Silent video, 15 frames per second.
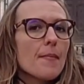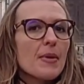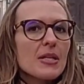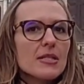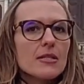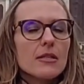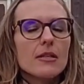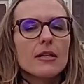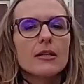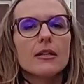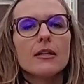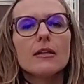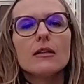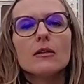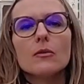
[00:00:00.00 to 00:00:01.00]

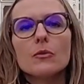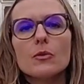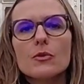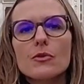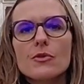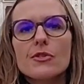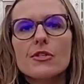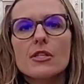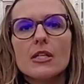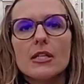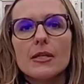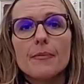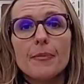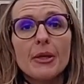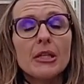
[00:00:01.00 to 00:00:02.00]
basilica was
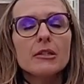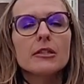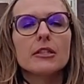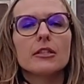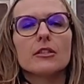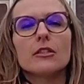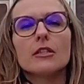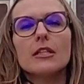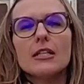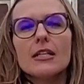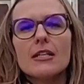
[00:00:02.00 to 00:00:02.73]
built here